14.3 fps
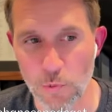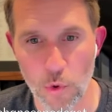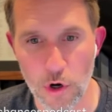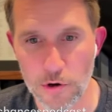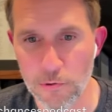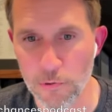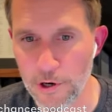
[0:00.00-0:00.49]

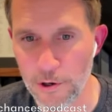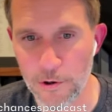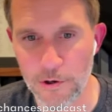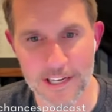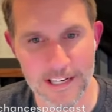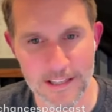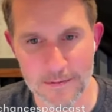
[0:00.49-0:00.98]
one
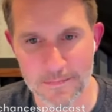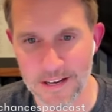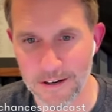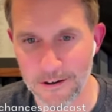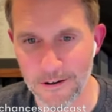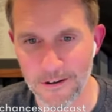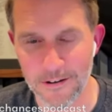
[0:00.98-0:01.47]
road in the
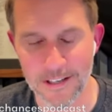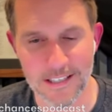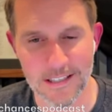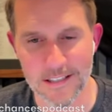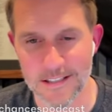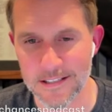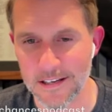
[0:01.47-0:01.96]
middle.
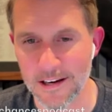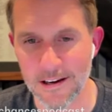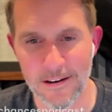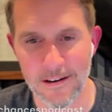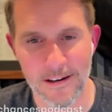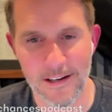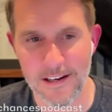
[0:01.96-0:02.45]
Like it's
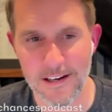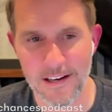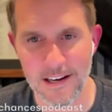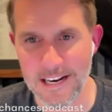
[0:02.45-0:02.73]
uh, mm-hmm.